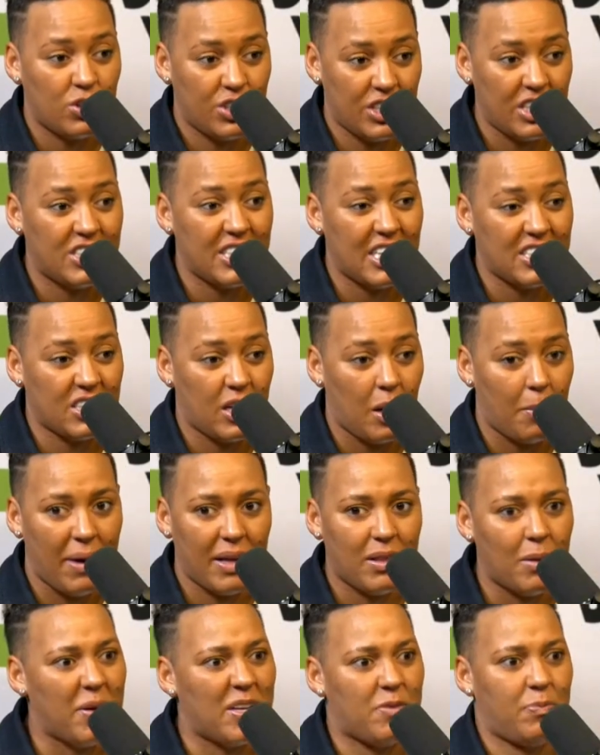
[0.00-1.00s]
she's yet to come
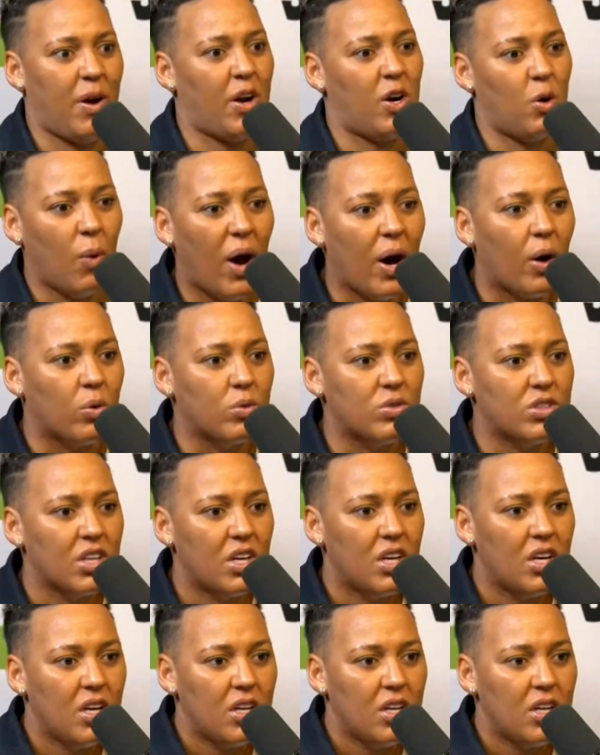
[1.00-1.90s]
back the best player in the world. Yeah.